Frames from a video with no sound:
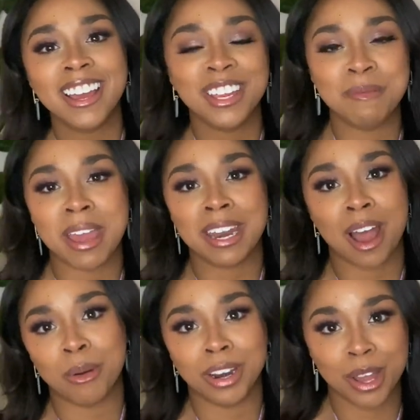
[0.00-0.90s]
you may
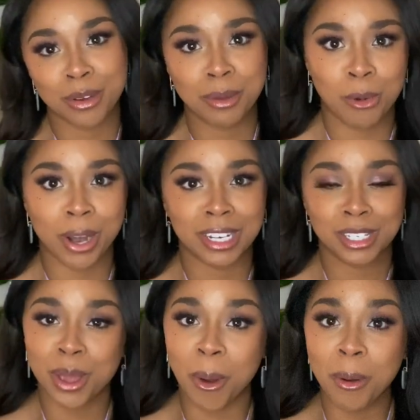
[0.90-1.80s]
not want to go with a pointed
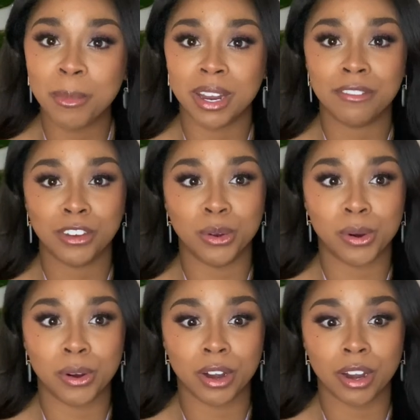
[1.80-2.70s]
toe, but if
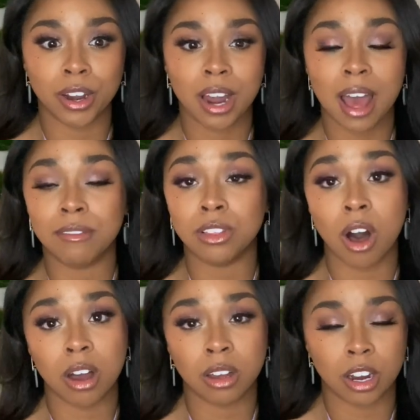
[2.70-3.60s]
you're have
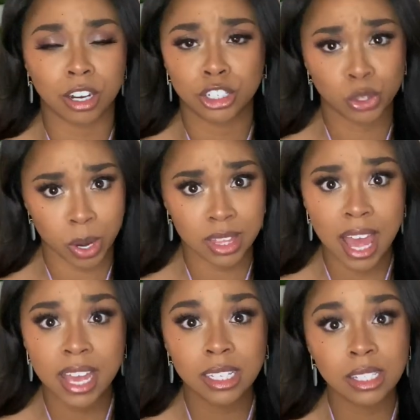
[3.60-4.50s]
long or short
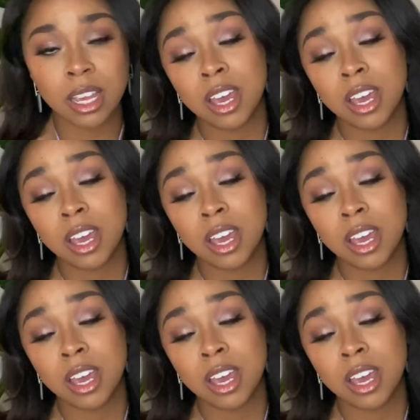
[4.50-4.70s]
legs,